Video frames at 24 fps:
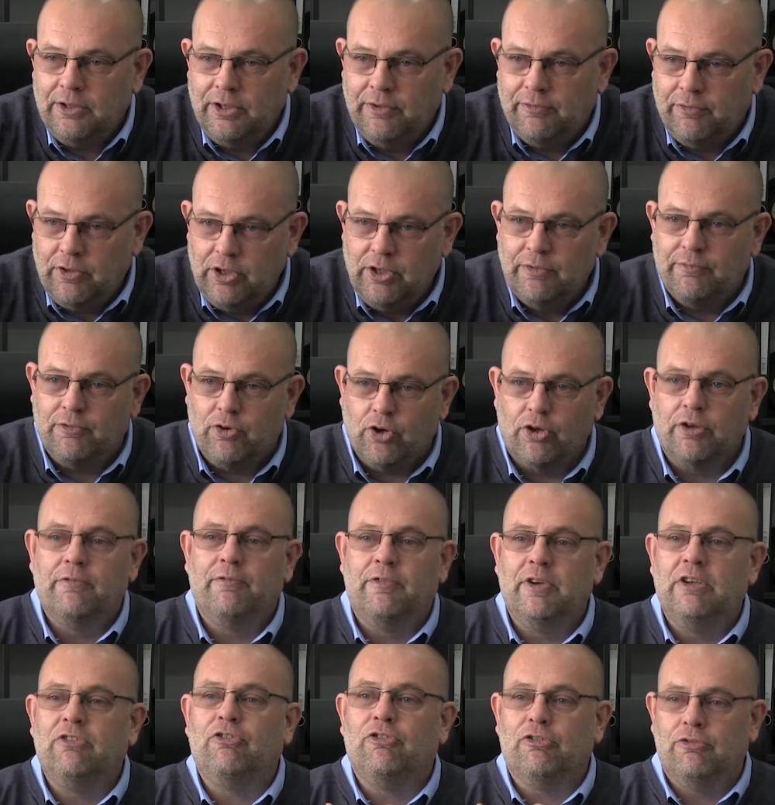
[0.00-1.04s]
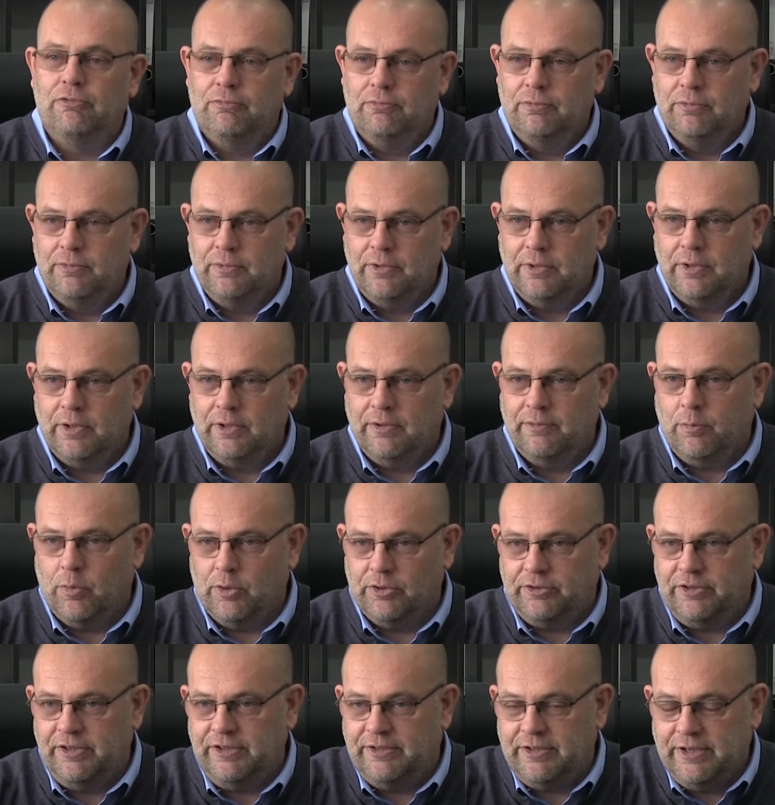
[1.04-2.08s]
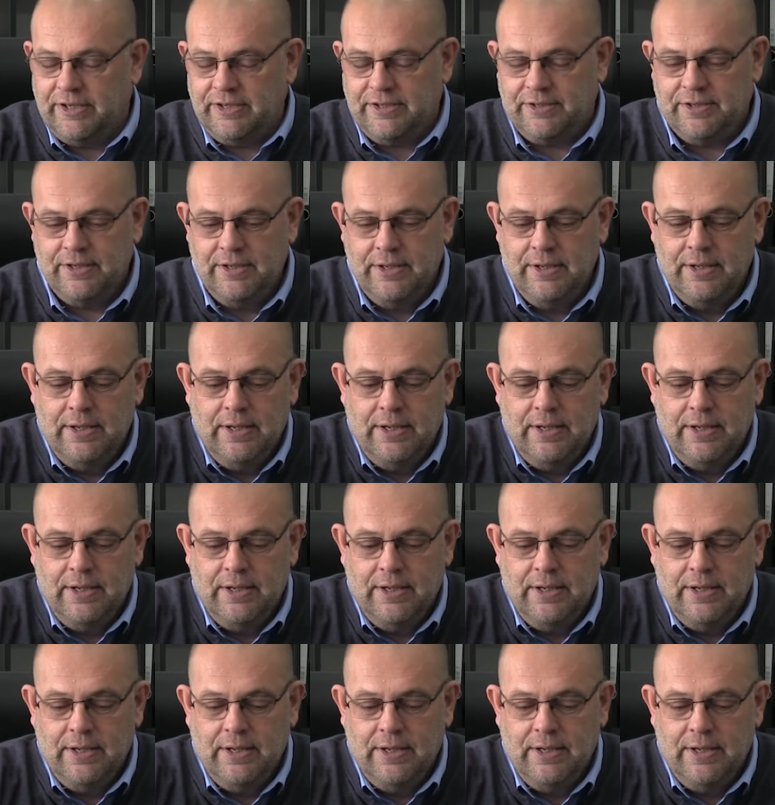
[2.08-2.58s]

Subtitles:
You've got a vision of what it is.